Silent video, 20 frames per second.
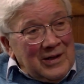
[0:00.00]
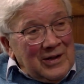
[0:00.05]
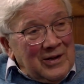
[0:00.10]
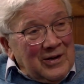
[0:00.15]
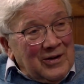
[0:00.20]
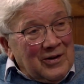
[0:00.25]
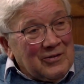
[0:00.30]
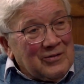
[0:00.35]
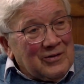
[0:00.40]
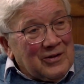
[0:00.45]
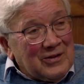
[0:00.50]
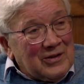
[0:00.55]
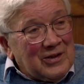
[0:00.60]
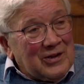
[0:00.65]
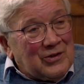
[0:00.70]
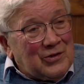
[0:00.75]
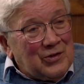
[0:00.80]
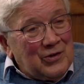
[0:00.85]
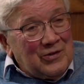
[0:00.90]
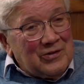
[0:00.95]
on
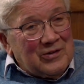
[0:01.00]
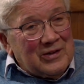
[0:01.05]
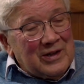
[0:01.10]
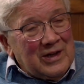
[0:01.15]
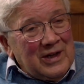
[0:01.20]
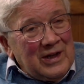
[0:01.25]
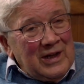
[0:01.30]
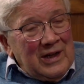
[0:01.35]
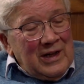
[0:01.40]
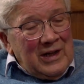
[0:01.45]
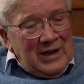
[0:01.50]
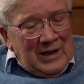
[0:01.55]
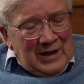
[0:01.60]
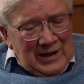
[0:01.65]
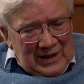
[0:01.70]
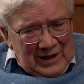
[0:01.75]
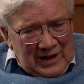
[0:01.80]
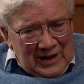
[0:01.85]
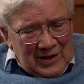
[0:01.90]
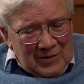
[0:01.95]
the Tuesday.
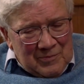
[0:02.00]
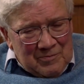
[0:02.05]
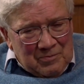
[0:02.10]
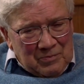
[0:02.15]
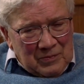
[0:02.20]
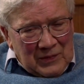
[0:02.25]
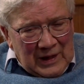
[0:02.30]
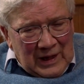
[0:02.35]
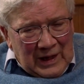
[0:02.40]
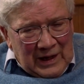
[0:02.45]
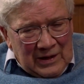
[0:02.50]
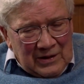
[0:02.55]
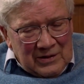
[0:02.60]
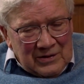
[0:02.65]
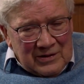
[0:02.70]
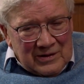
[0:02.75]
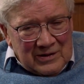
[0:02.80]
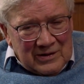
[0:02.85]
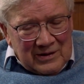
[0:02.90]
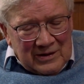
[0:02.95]
And
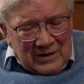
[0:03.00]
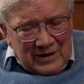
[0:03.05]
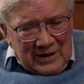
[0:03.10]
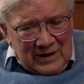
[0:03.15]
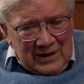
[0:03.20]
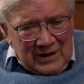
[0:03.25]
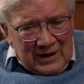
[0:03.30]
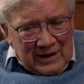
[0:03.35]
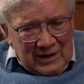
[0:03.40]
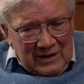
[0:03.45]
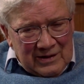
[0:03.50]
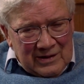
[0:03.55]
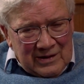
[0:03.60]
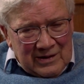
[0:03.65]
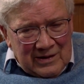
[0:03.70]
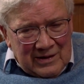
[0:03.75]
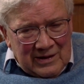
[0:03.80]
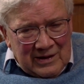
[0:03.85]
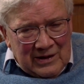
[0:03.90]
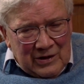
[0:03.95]

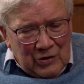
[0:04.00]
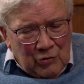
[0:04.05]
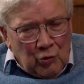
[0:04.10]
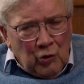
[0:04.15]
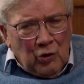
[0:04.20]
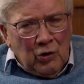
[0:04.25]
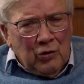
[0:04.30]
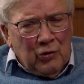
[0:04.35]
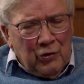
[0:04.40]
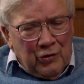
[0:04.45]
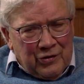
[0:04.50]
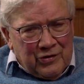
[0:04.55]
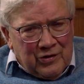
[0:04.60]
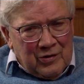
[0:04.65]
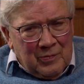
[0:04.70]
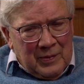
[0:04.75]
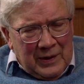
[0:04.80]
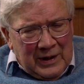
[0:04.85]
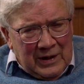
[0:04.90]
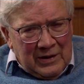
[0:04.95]
the rule used
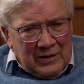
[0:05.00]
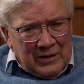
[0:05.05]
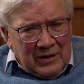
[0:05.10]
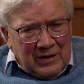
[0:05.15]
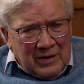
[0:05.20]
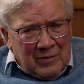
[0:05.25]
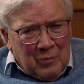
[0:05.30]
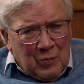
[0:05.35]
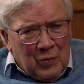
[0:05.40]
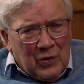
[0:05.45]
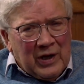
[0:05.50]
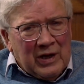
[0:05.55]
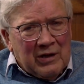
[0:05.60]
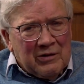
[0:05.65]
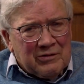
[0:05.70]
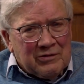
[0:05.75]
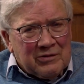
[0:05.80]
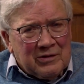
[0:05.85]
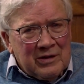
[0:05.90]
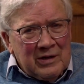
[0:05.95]
to be that the
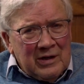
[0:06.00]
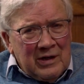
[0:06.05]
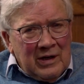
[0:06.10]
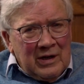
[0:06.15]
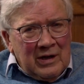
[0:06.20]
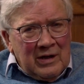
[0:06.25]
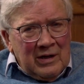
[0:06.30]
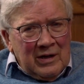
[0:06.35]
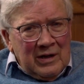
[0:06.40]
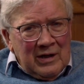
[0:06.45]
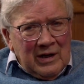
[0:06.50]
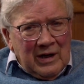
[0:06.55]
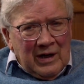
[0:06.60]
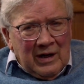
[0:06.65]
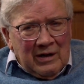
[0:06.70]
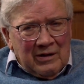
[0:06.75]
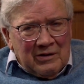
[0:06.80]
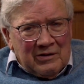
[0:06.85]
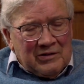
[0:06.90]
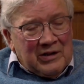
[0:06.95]
press
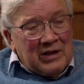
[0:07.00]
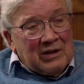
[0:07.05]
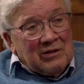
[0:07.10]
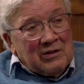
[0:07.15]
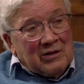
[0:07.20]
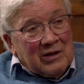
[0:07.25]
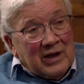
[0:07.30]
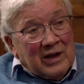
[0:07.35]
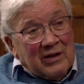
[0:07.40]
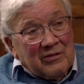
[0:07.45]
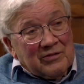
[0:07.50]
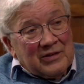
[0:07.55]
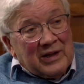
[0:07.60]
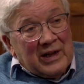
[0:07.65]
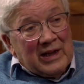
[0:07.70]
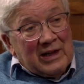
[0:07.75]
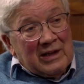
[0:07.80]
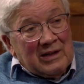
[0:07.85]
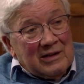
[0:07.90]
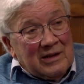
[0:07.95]
stayed until
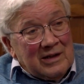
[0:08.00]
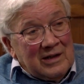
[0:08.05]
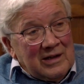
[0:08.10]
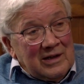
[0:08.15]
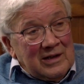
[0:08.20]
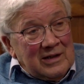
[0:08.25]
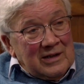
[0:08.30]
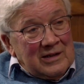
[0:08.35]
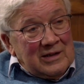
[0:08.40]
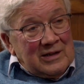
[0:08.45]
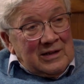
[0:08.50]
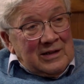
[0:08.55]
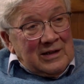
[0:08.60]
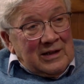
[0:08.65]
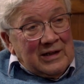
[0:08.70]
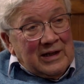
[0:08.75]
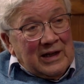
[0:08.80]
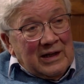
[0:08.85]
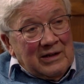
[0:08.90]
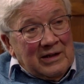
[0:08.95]
10:30,
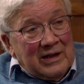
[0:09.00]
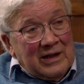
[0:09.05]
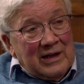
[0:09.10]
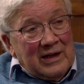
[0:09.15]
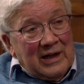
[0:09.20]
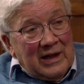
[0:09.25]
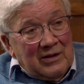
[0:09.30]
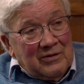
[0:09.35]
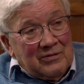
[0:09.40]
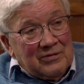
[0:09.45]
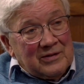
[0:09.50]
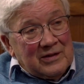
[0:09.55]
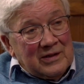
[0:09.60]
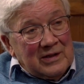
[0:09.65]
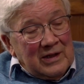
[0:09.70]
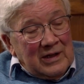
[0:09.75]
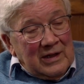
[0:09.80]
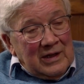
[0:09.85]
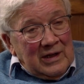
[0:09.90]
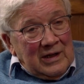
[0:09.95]
and then they left.
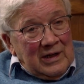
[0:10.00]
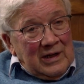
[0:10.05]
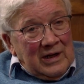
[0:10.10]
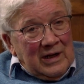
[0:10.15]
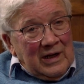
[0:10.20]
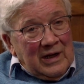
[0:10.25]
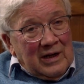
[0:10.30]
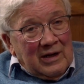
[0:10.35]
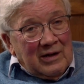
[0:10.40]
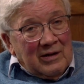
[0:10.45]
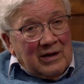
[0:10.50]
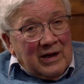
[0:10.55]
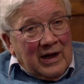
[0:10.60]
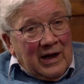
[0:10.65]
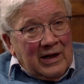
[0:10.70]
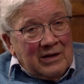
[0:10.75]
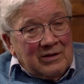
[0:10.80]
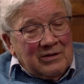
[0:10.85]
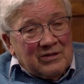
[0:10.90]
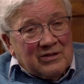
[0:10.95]

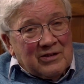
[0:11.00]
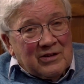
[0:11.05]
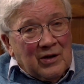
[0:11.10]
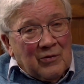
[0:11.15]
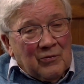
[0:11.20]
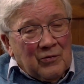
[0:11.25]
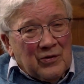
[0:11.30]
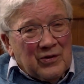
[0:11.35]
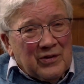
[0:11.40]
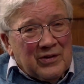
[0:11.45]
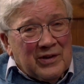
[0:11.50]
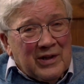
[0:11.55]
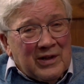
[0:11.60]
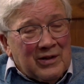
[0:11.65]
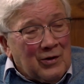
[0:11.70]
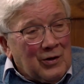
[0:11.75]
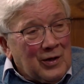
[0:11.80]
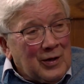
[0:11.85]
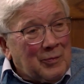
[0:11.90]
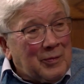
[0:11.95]
I discovered
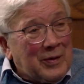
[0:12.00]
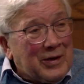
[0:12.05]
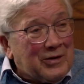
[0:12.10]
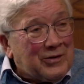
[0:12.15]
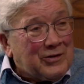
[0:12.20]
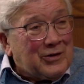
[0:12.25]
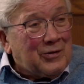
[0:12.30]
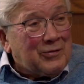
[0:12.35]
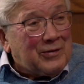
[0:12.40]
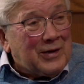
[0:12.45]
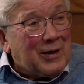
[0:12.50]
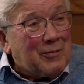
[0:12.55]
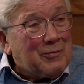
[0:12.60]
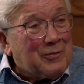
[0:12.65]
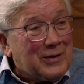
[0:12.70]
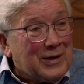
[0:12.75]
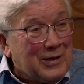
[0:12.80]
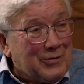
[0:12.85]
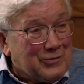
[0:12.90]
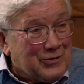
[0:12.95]
that all the best stuff
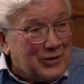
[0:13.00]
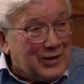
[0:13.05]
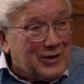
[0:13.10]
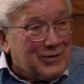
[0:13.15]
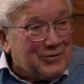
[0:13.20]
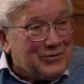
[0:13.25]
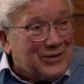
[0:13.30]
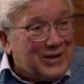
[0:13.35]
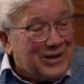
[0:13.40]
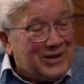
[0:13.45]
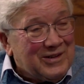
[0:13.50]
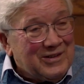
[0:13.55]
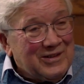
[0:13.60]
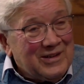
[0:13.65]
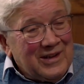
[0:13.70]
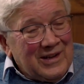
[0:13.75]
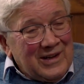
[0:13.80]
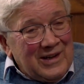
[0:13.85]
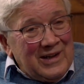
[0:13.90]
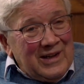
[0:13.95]
happened after
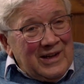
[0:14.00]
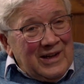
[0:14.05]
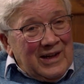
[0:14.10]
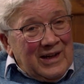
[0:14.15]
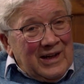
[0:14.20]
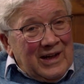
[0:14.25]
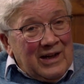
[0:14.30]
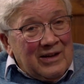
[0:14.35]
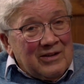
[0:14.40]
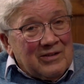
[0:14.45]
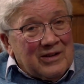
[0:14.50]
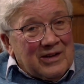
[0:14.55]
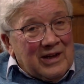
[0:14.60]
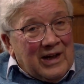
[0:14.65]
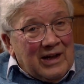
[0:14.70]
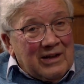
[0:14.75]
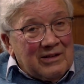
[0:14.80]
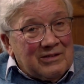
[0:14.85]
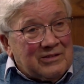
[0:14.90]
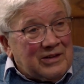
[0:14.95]
10:30, and
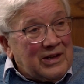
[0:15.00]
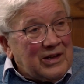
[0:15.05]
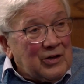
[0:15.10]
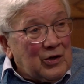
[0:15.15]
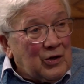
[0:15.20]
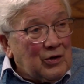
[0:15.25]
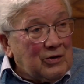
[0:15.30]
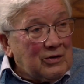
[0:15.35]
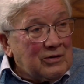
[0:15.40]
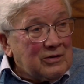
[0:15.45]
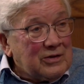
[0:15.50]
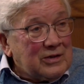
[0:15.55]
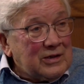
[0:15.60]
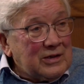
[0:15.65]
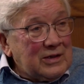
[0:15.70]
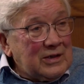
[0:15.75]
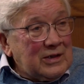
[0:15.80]
I stayed on,